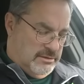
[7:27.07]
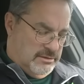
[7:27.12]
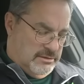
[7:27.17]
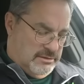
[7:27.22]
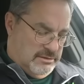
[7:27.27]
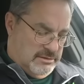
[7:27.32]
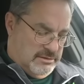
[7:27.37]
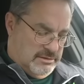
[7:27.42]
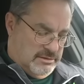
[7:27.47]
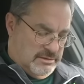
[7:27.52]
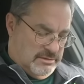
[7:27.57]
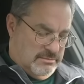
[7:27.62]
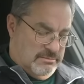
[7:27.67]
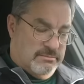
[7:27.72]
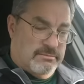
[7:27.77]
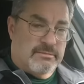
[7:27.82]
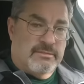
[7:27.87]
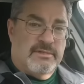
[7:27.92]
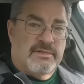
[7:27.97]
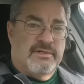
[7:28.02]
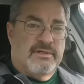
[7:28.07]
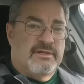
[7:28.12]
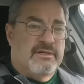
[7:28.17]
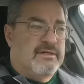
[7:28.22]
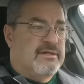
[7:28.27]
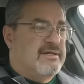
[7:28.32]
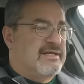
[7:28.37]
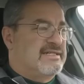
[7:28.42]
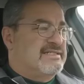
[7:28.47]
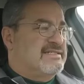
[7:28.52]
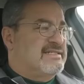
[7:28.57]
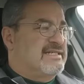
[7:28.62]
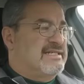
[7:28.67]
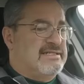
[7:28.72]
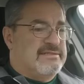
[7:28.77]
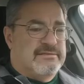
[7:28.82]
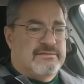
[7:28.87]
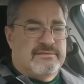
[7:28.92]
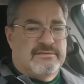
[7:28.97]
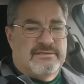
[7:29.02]
and uh, that's
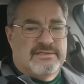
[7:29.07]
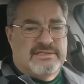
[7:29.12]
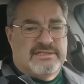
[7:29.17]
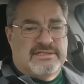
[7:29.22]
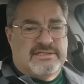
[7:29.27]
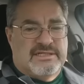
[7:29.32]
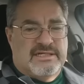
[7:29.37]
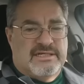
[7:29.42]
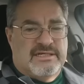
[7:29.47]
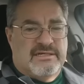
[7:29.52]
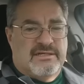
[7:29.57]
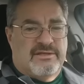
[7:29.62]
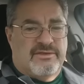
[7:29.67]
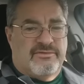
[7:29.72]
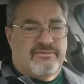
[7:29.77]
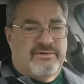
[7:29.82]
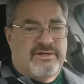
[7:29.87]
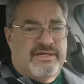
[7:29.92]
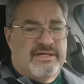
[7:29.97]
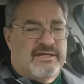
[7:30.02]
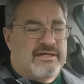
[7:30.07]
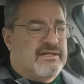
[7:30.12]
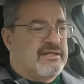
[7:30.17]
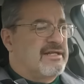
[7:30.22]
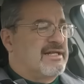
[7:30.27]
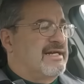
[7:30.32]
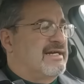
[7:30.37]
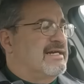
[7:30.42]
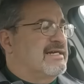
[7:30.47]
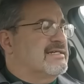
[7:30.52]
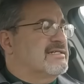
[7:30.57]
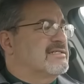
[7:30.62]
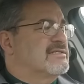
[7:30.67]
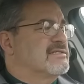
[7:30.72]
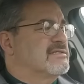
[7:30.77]
it. It's uh, three o'clock.